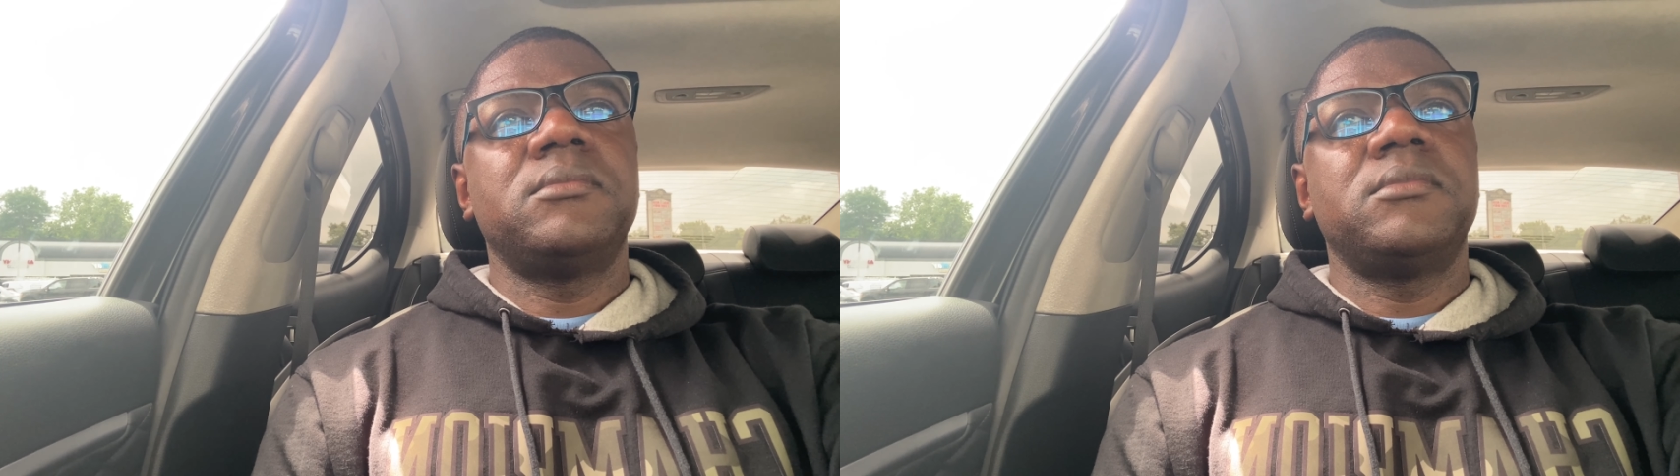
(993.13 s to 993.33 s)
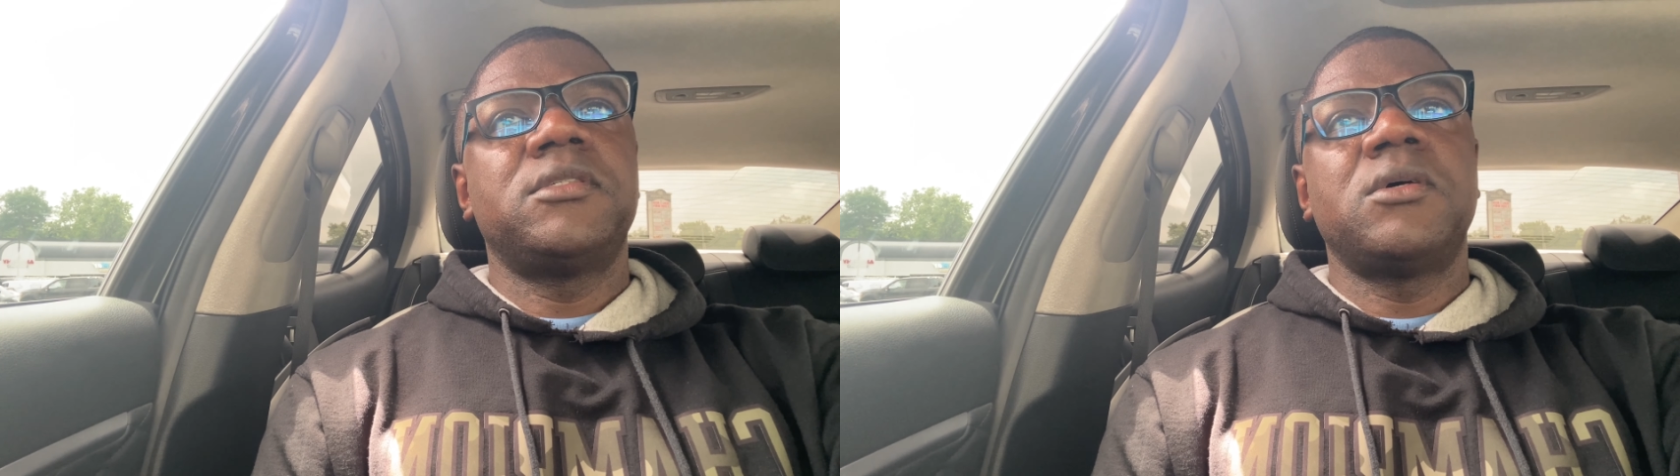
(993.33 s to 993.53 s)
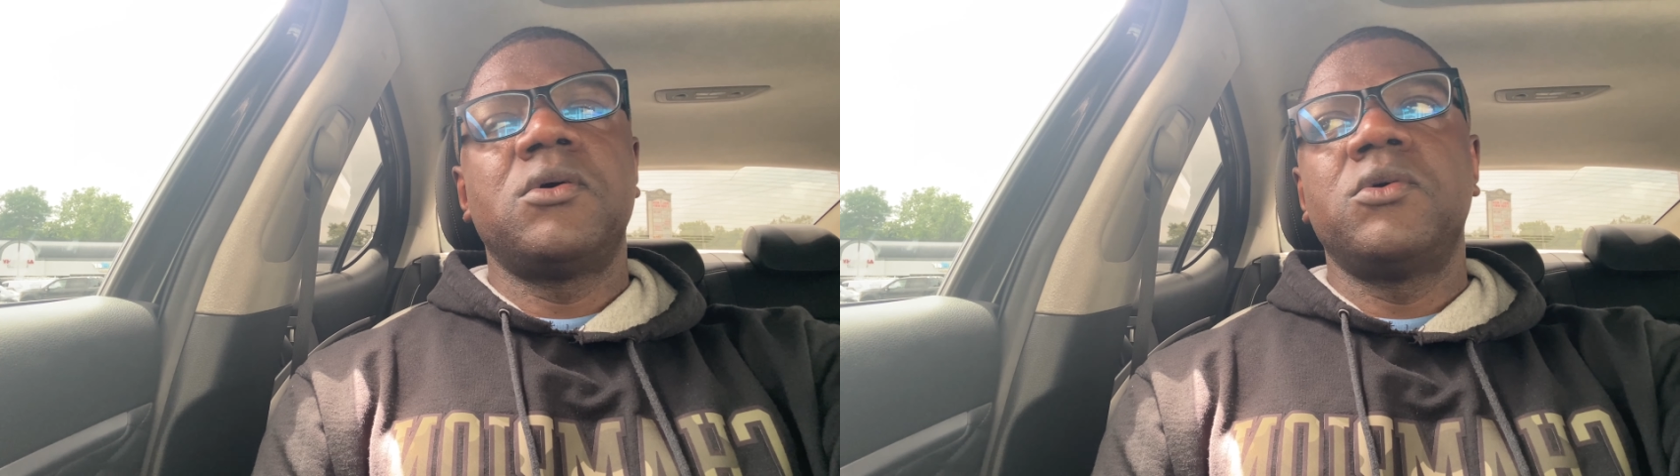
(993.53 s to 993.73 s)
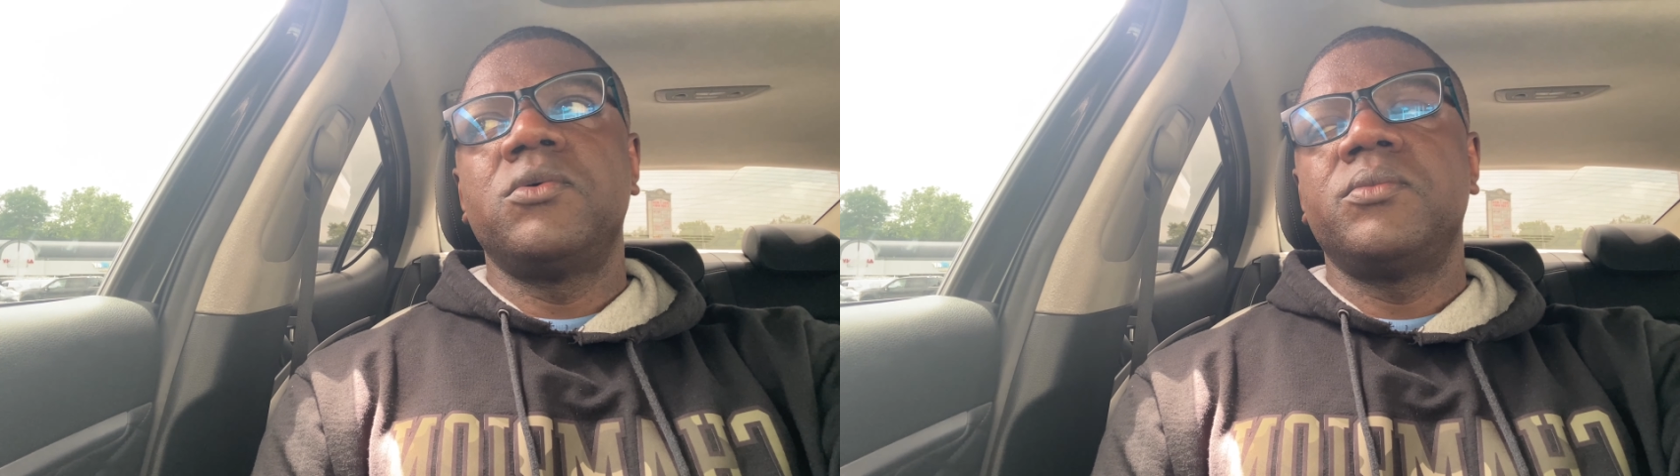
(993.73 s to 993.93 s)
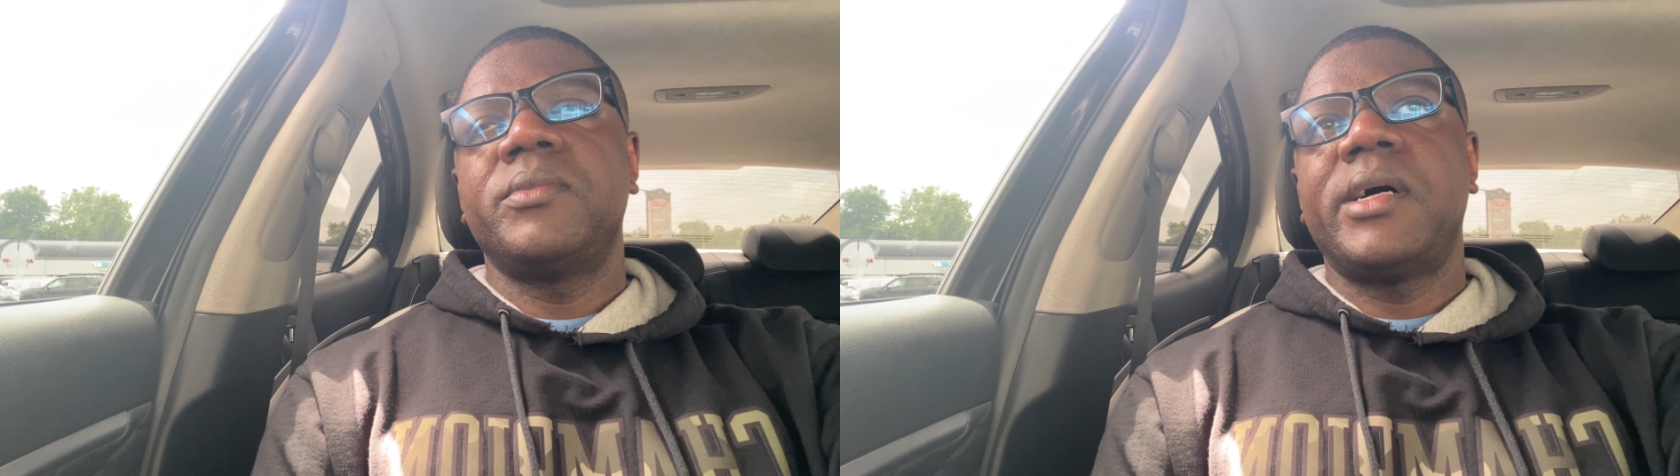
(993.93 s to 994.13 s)

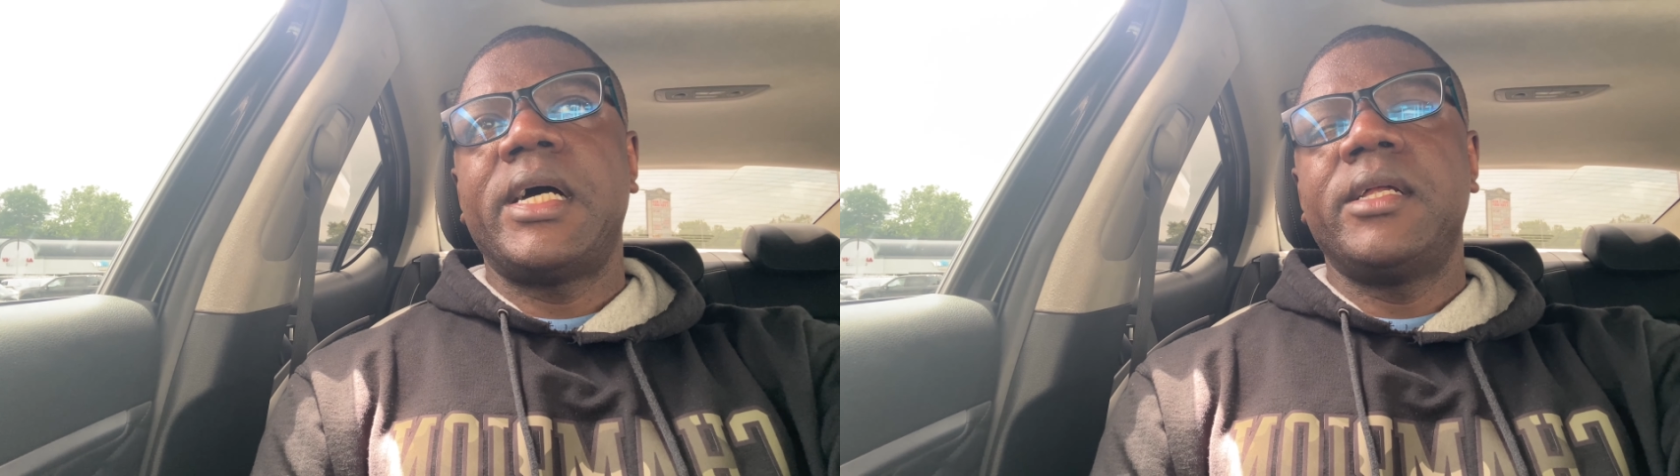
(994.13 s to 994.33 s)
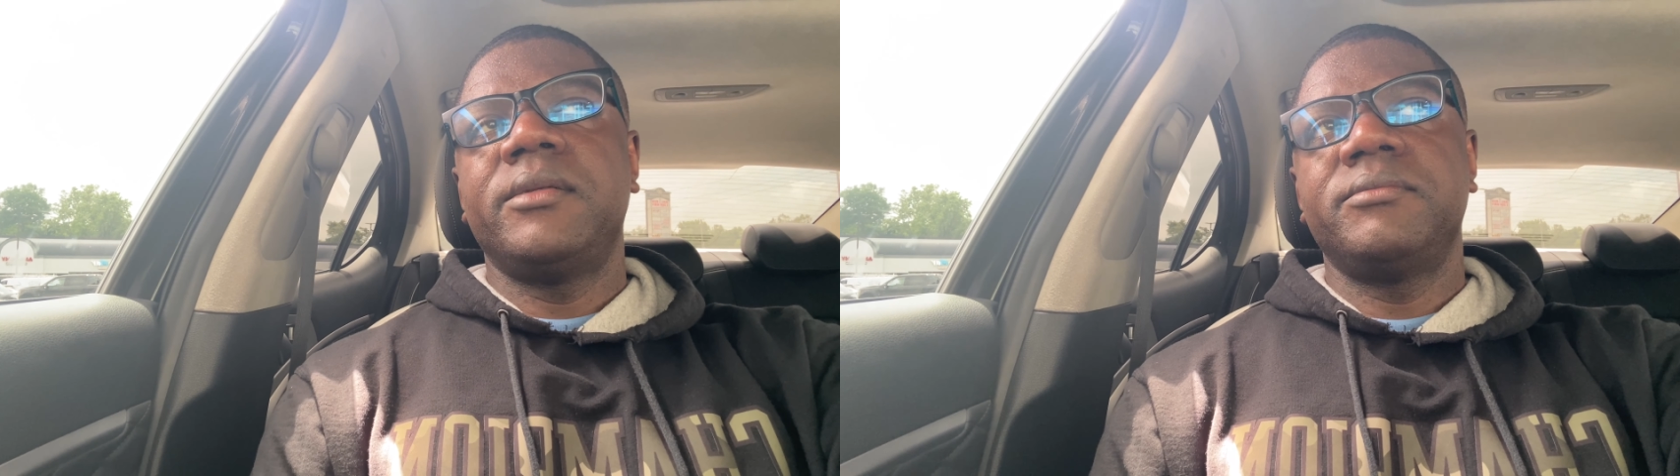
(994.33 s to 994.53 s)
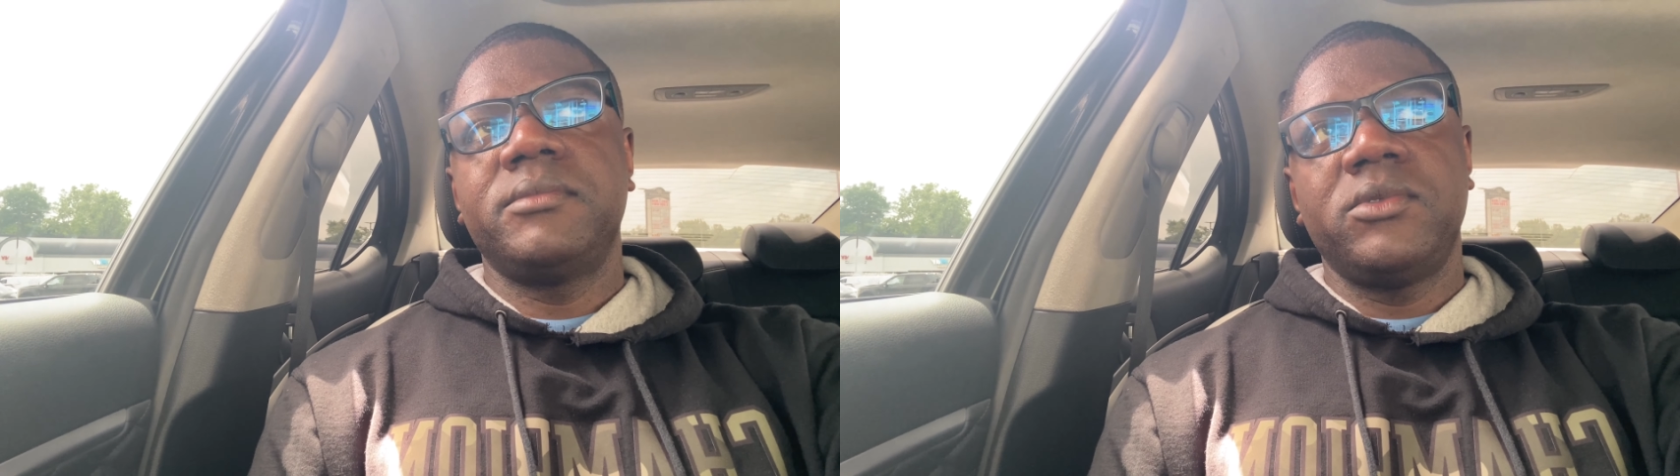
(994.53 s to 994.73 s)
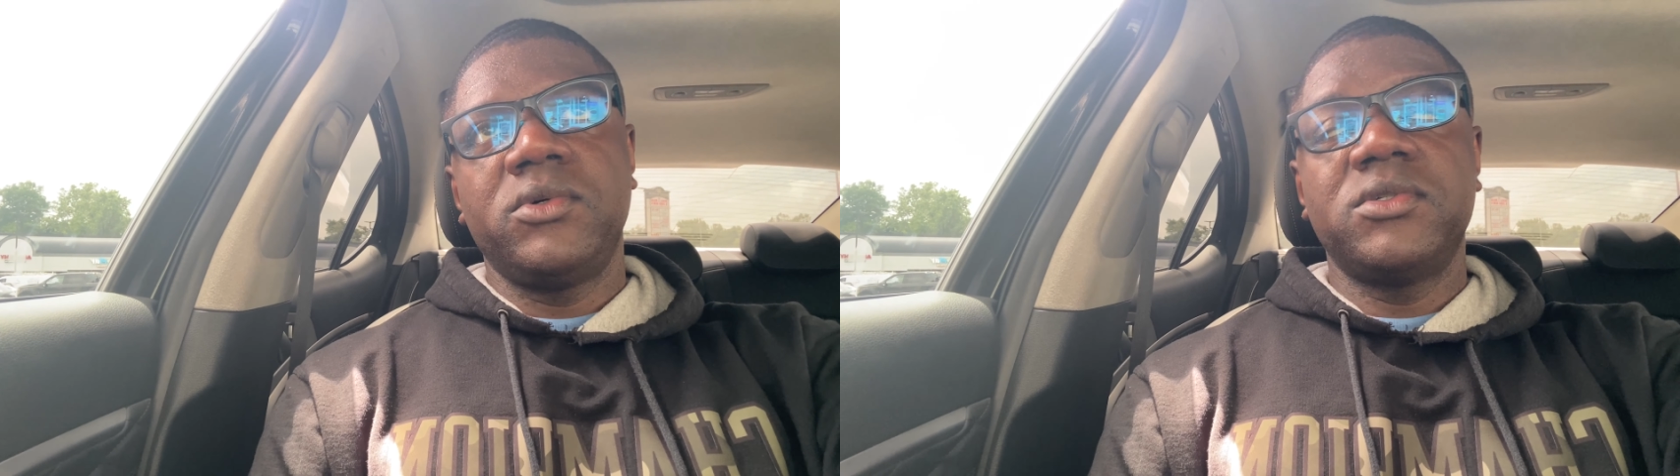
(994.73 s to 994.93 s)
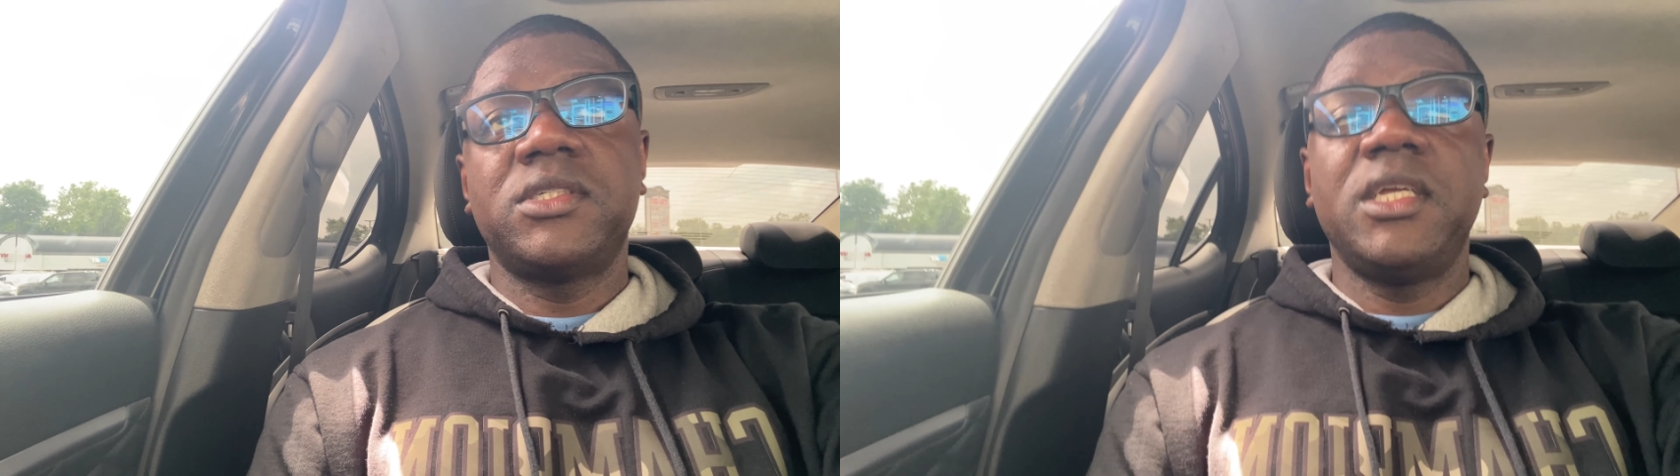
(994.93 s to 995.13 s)
So
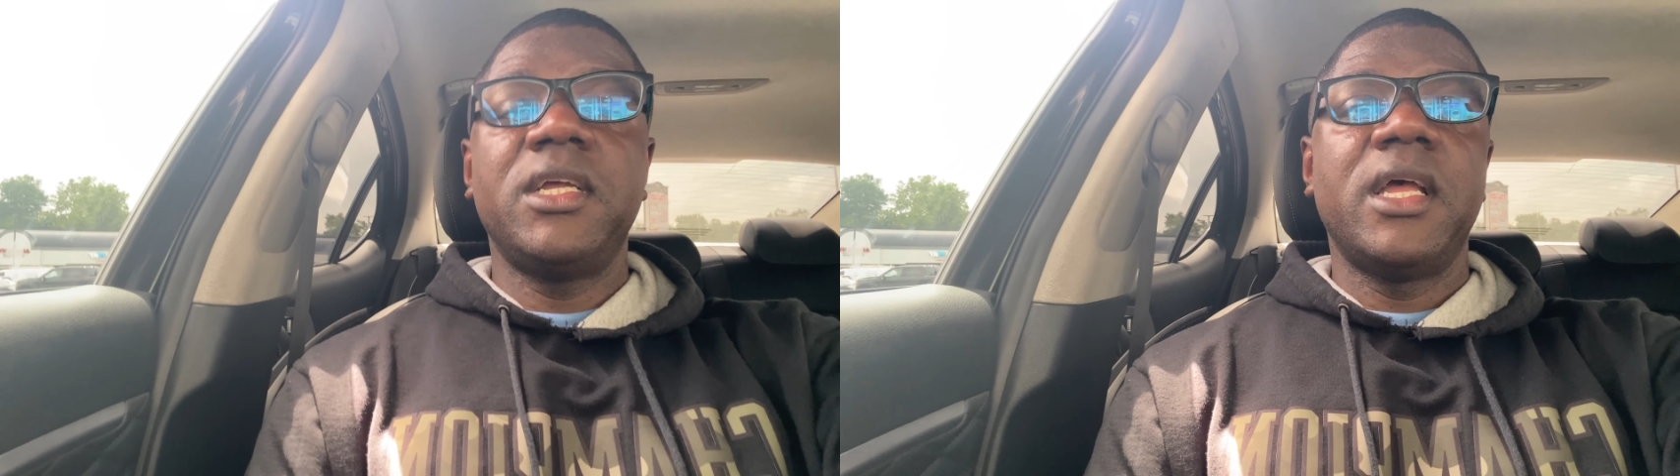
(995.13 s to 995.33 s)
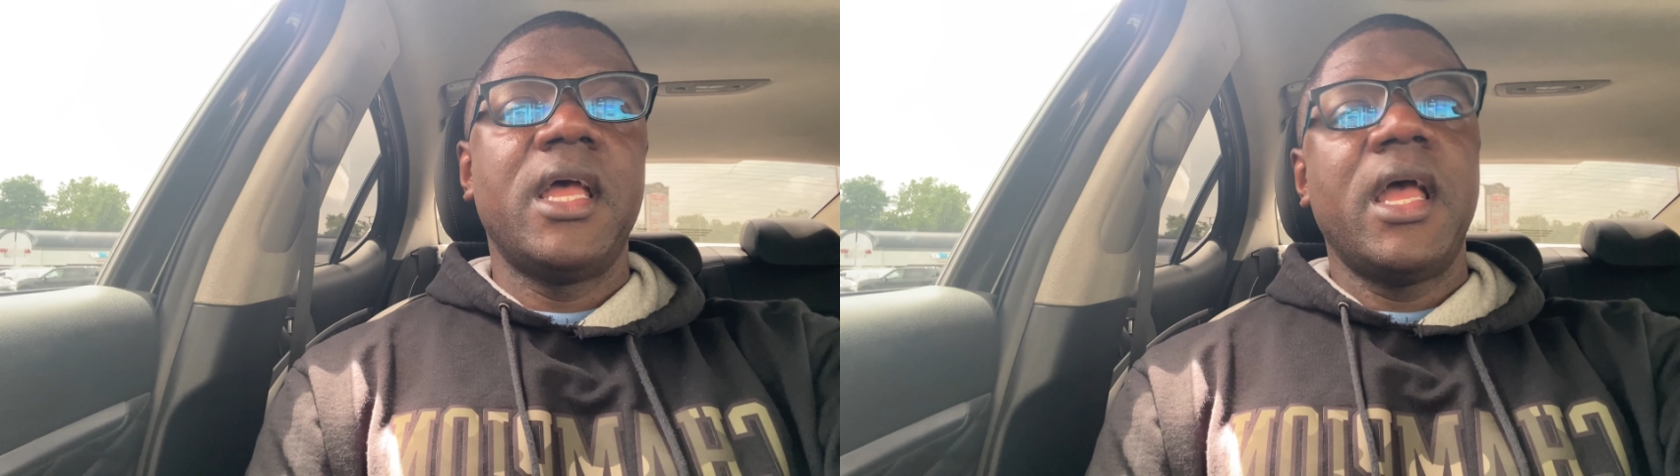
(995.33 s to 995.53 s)
we'll see